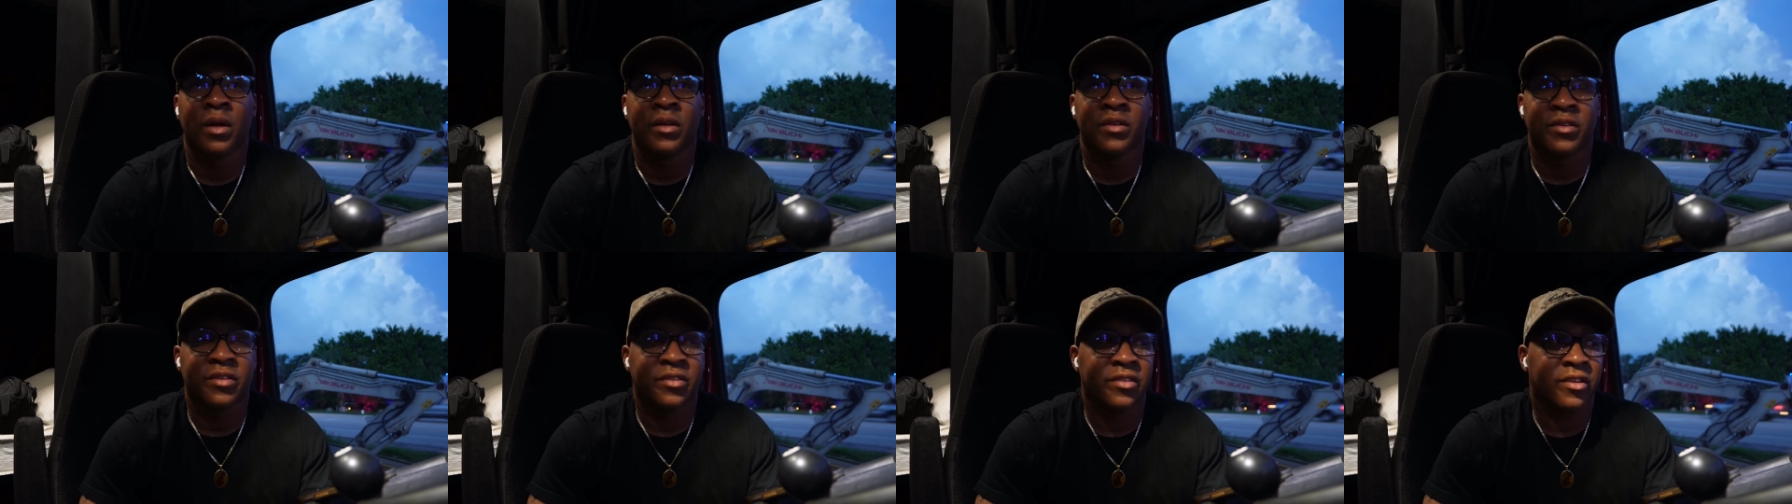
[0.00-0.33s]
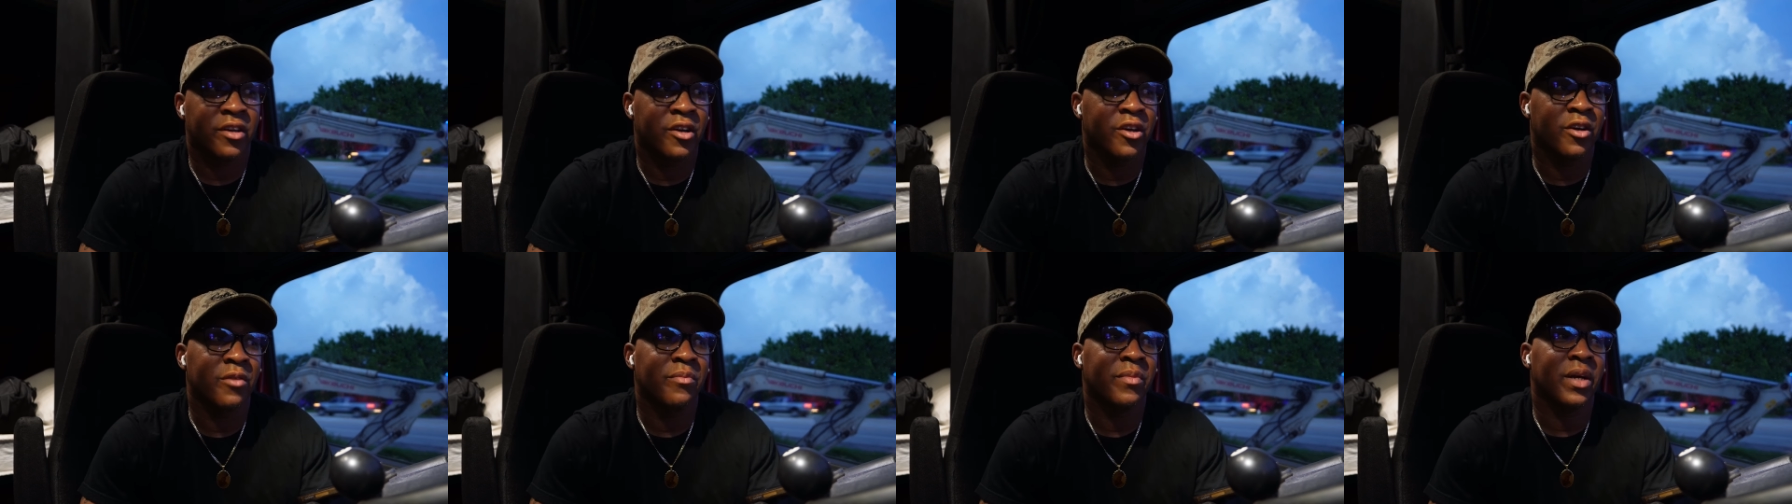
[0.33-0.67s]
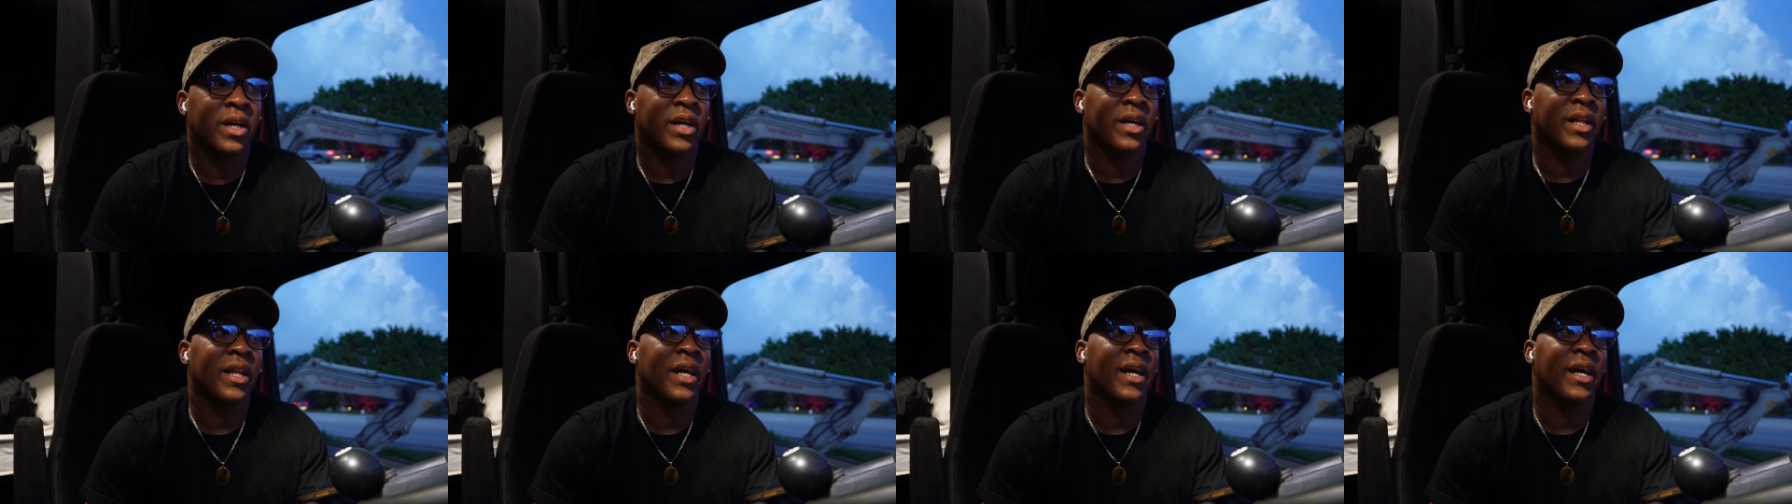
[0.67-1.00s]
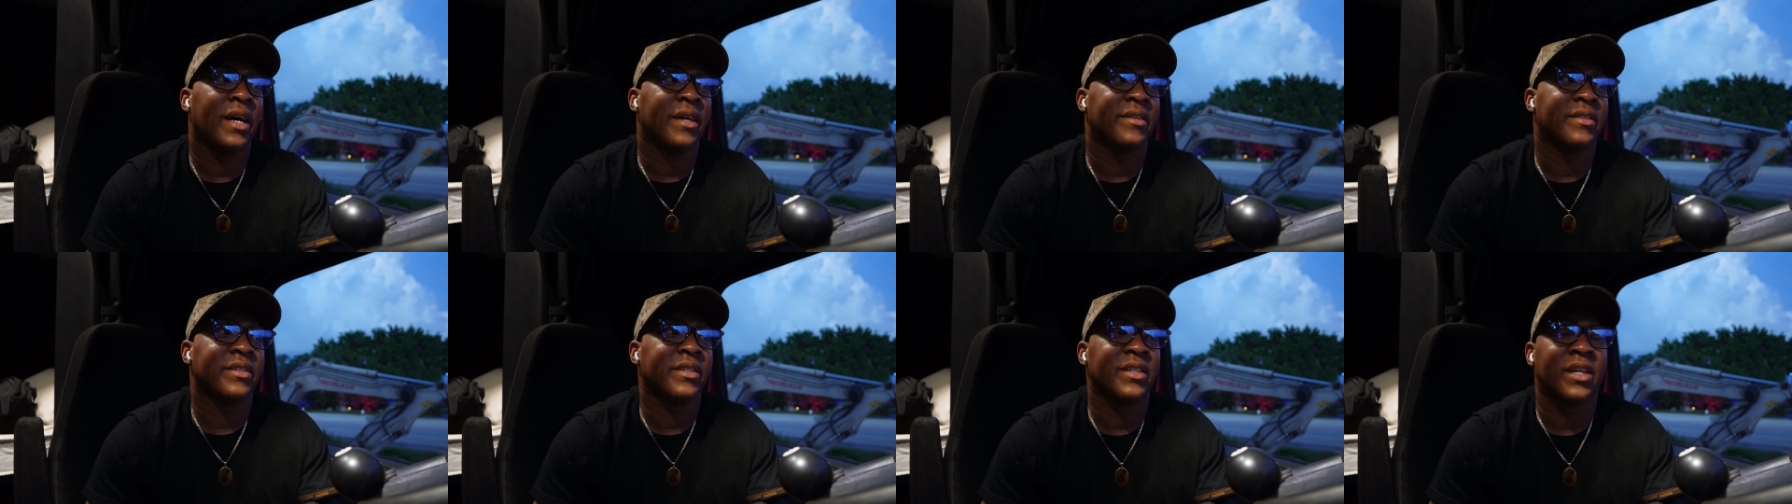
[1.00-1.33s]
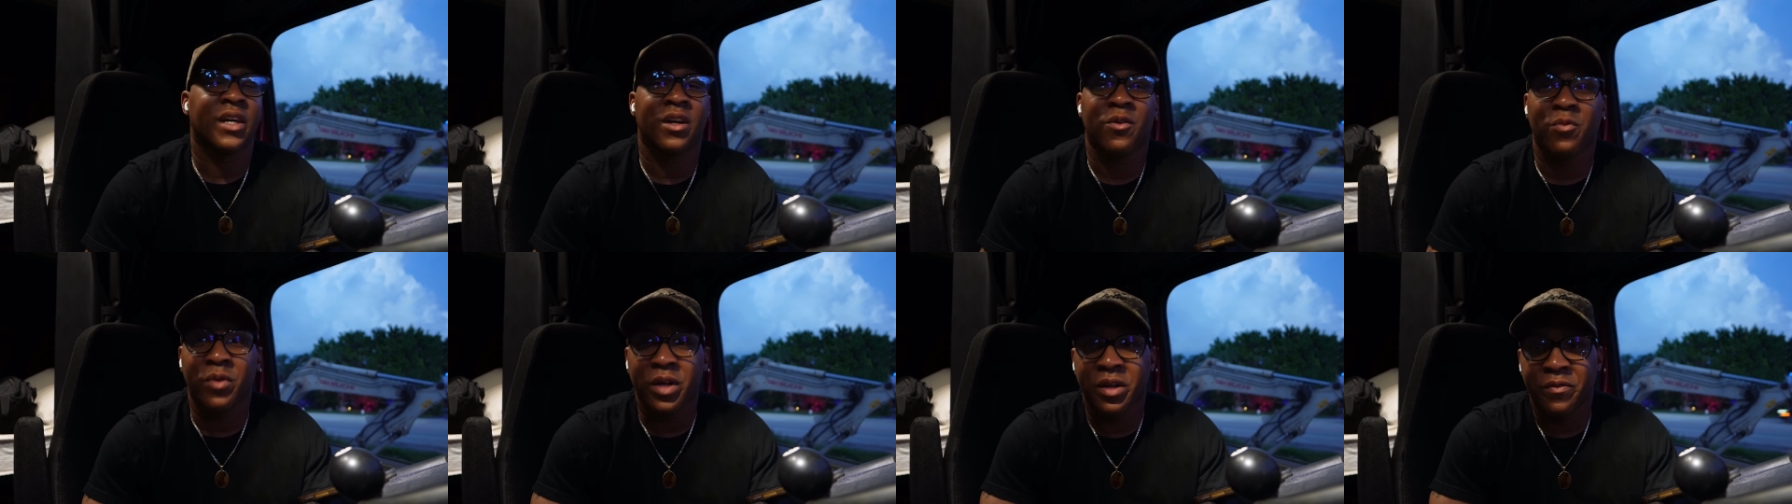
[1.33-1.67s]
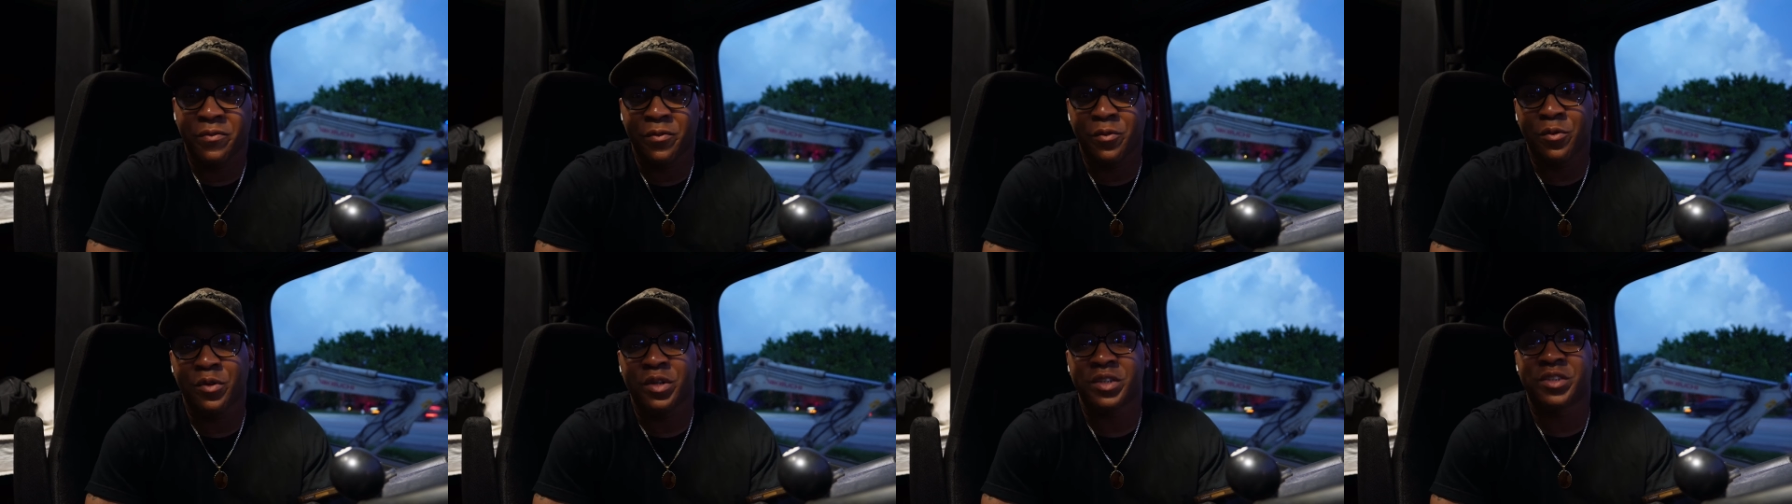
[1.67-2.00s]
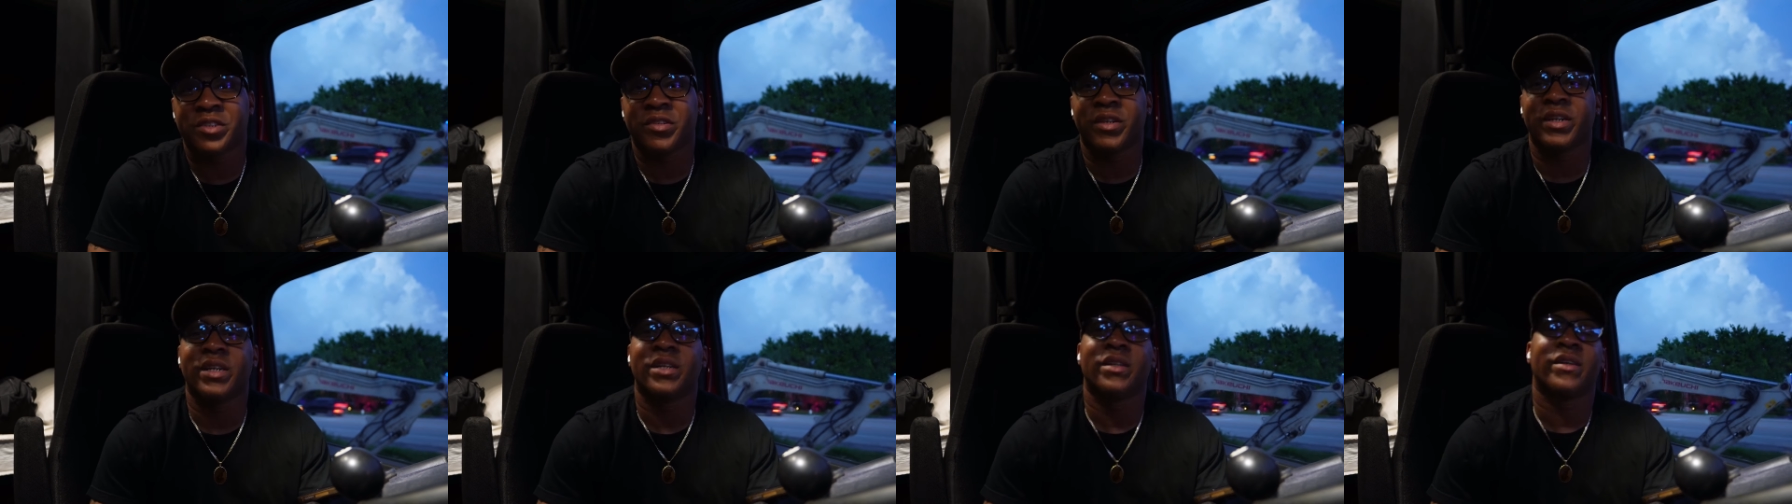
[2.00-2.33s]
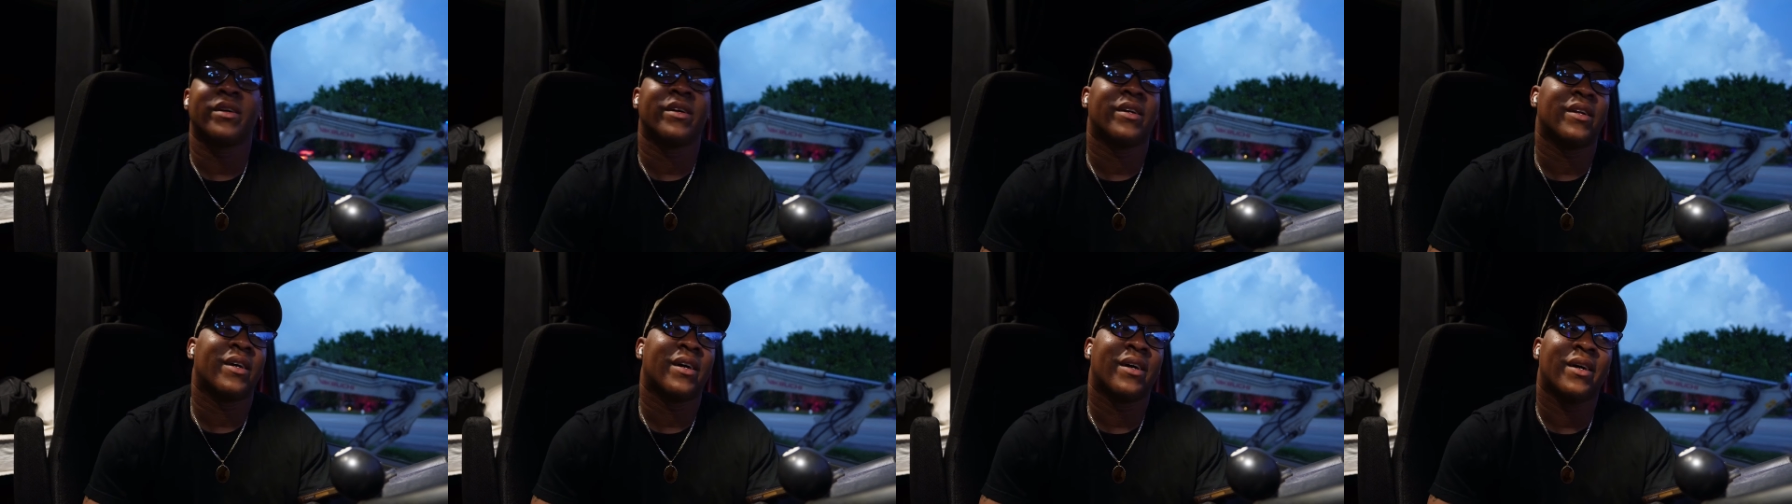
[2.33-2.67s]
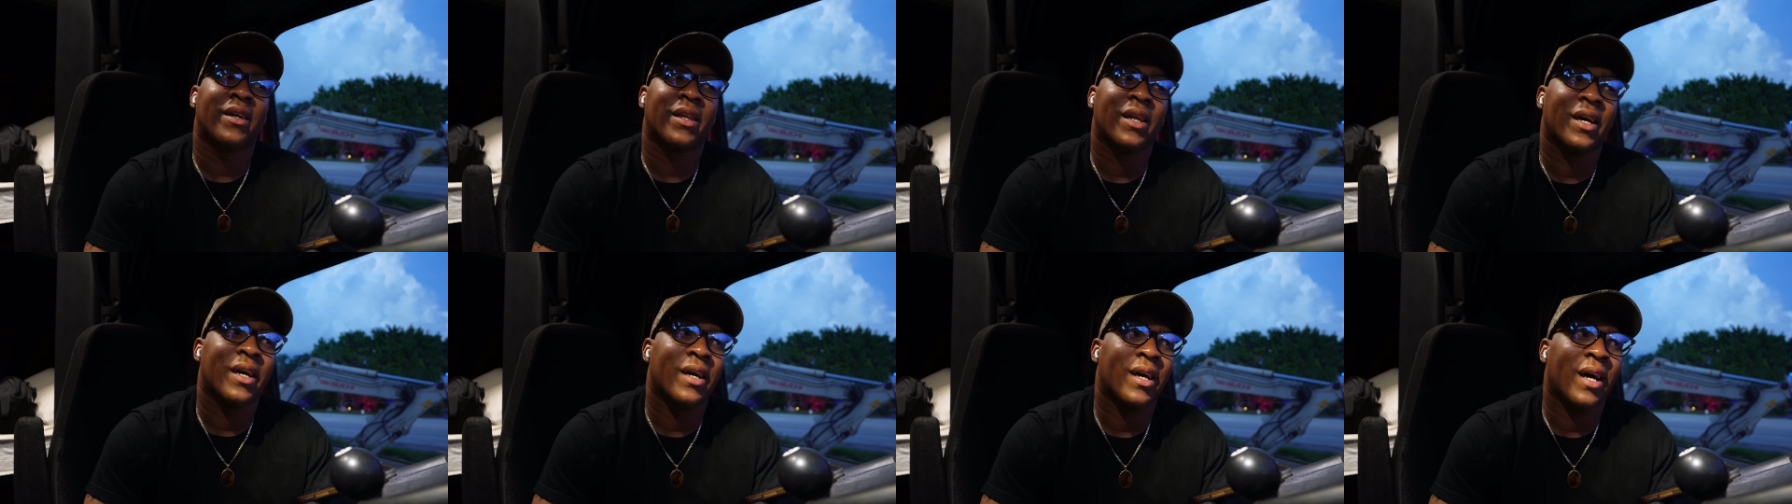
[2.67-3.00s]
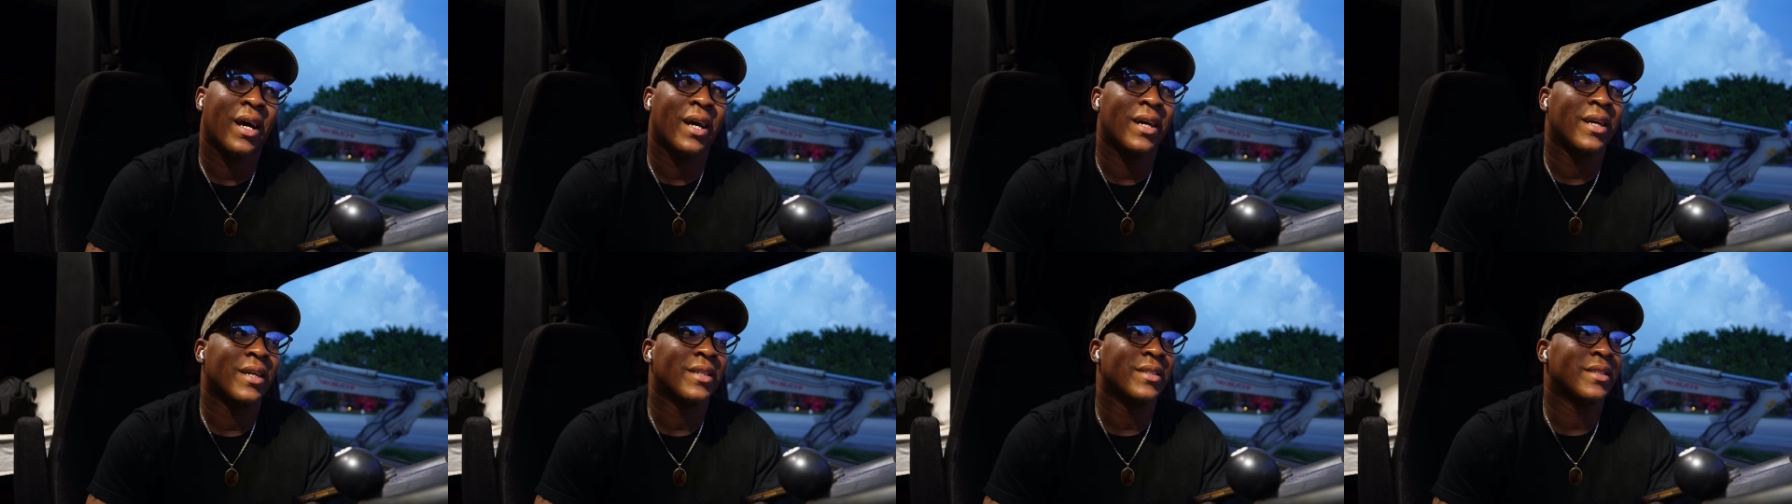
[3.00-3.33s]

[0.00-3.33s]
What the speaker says: securement class, and you gotta wait for a trailer and all that.